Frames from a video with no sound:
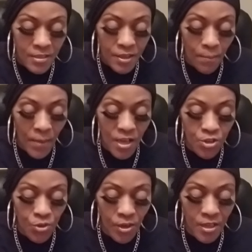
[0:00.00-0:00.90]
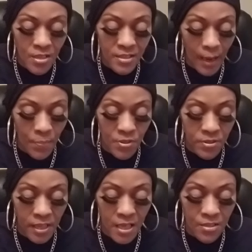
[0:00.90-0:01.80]
to make sure these type of
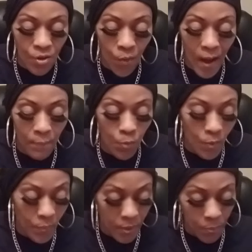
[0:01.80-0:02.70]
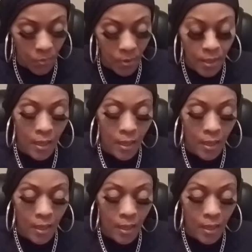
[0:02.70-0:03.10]
things don't happen with people.